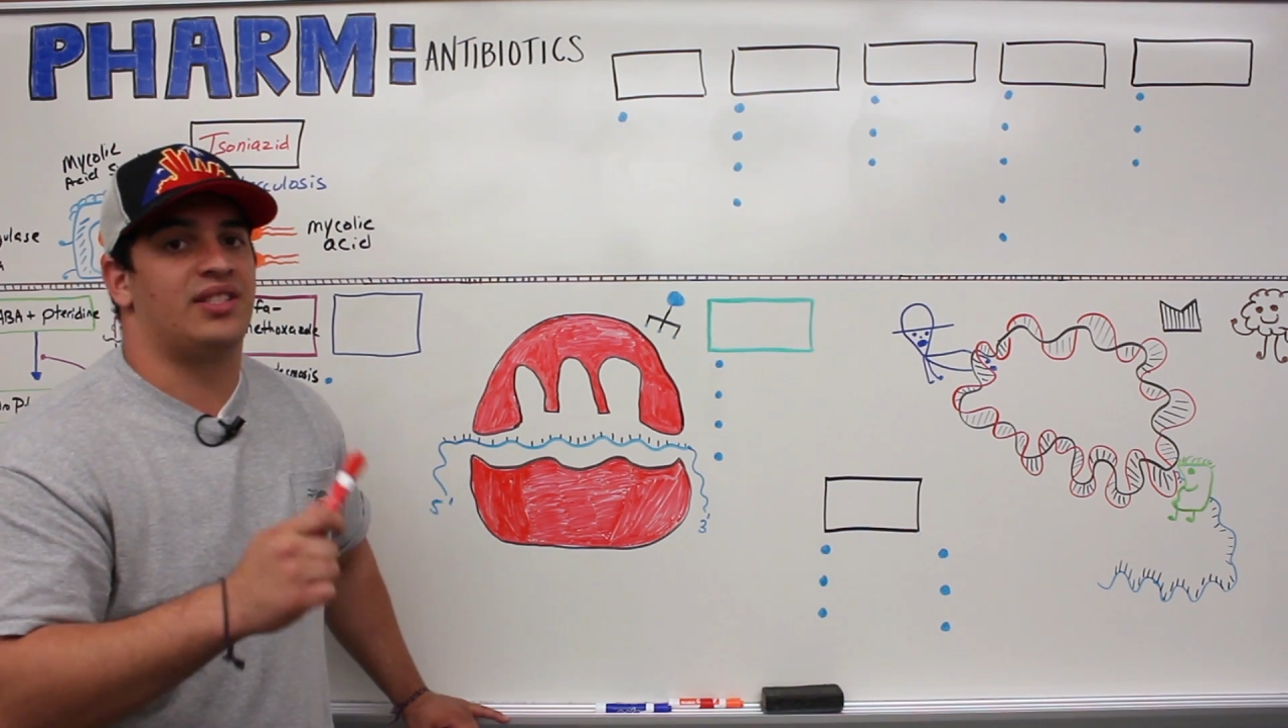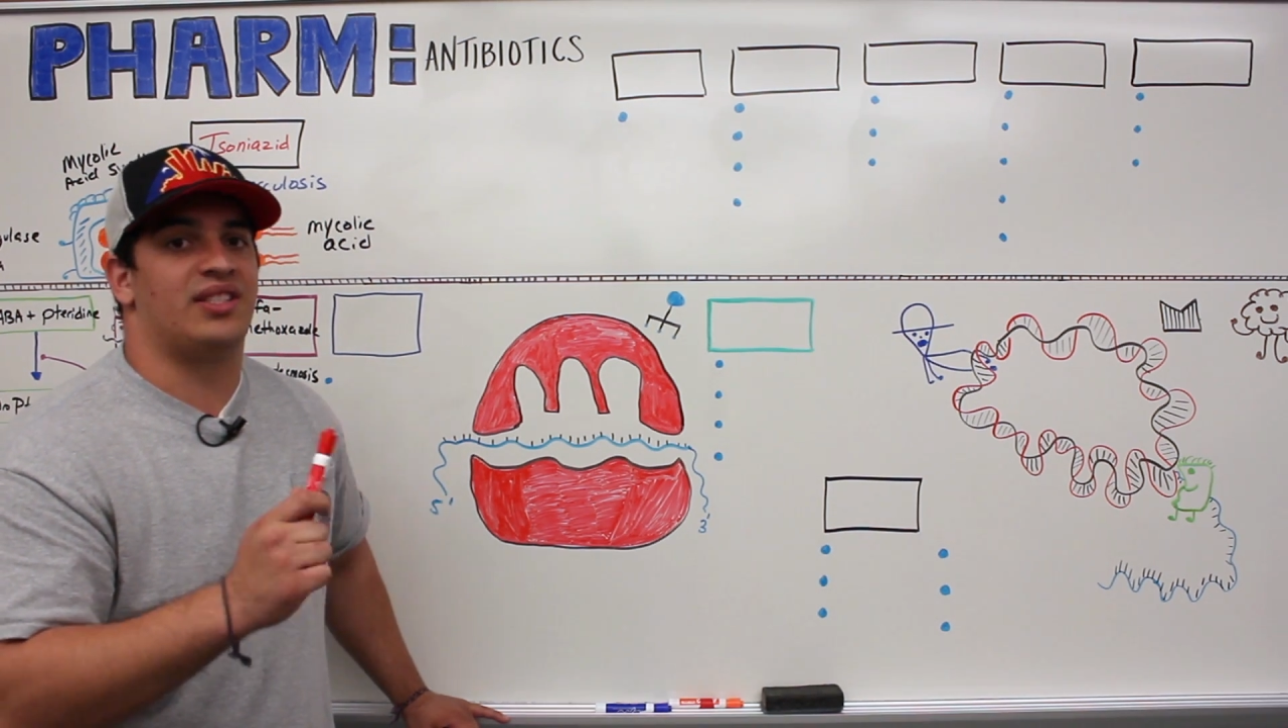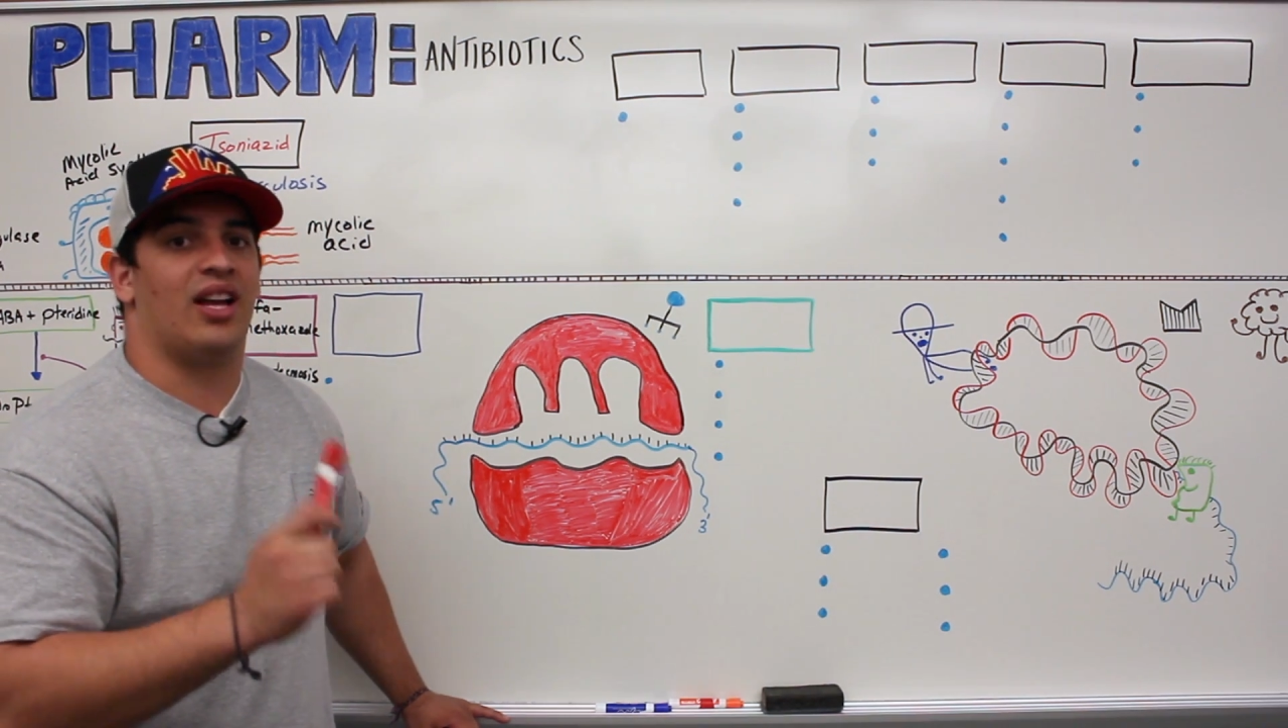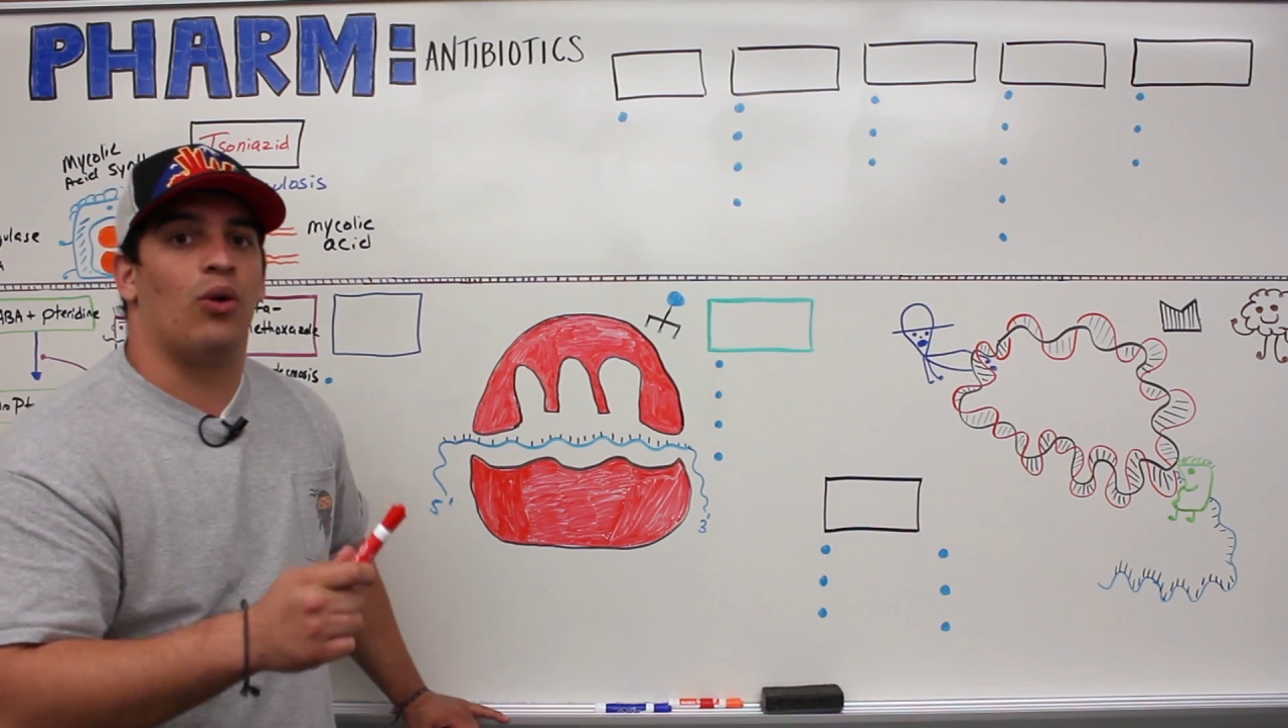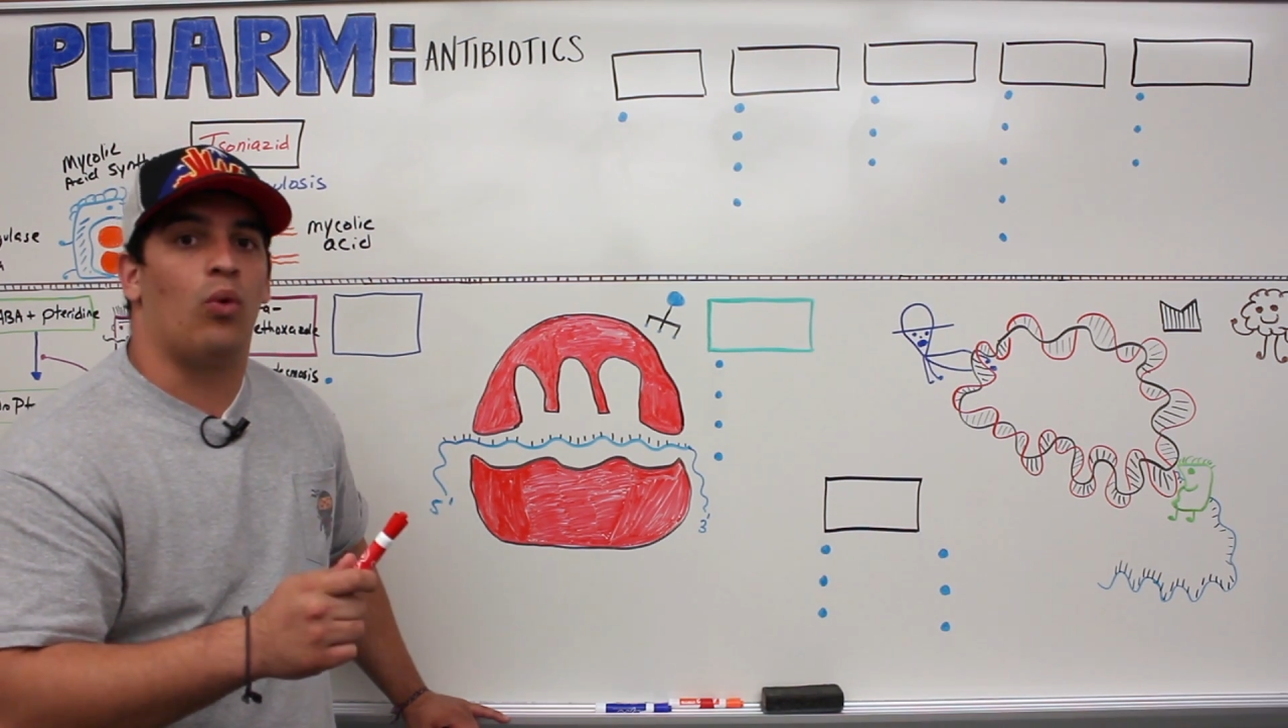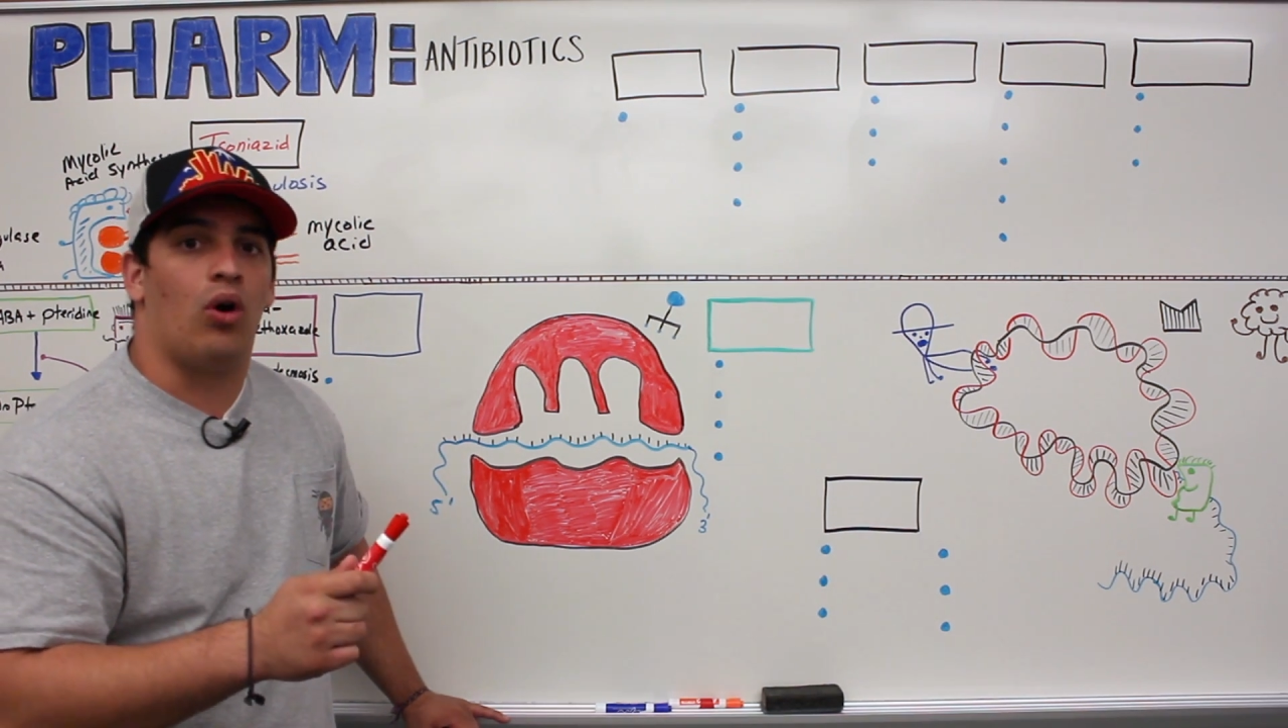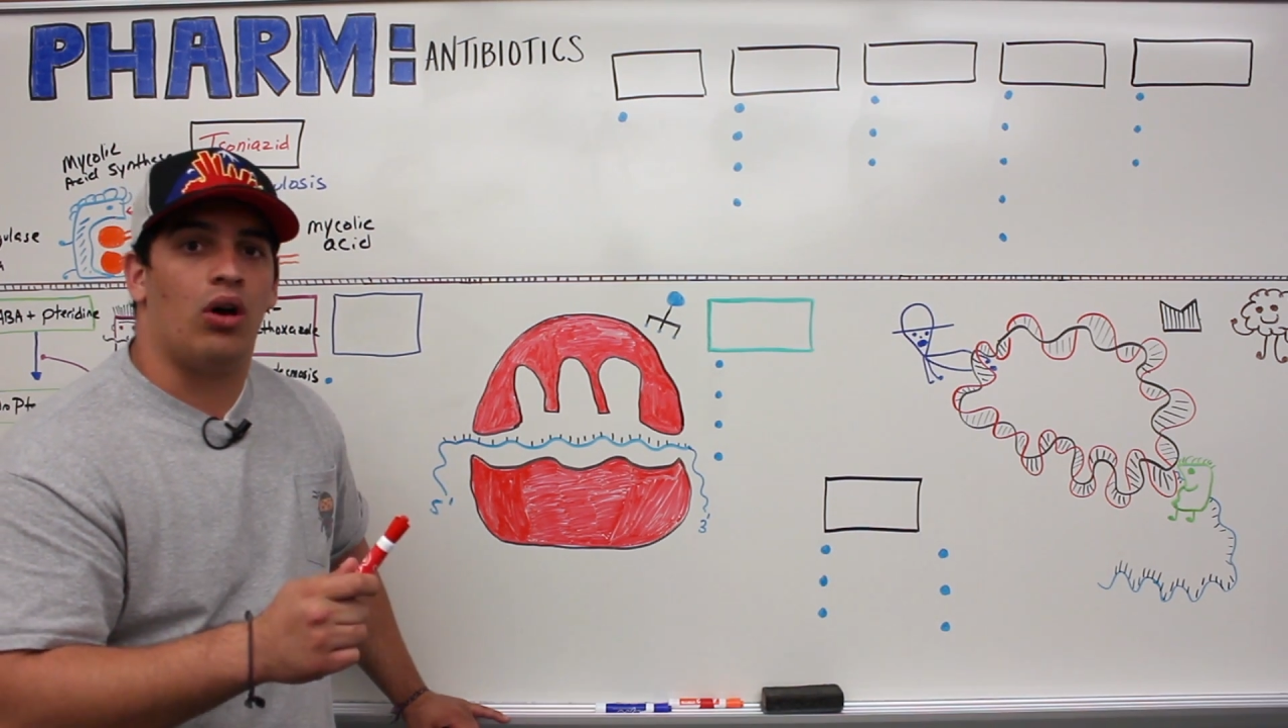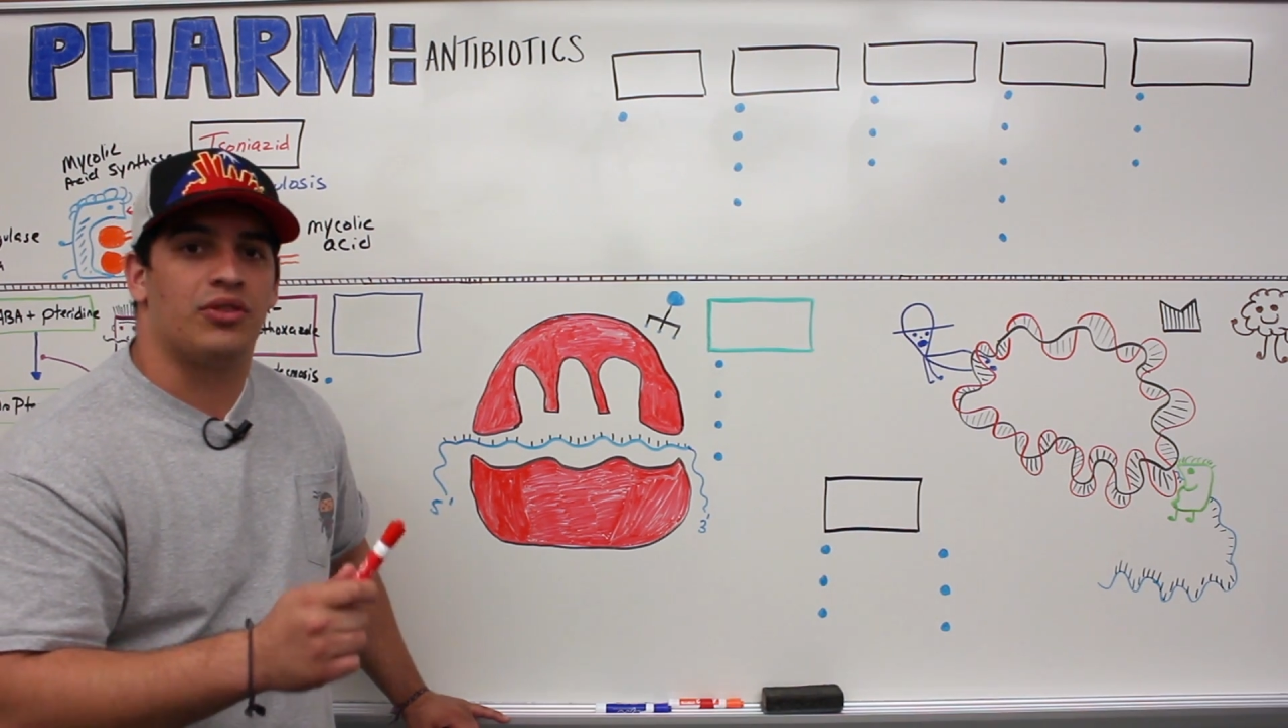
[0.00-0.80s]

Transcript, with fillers: cell wall,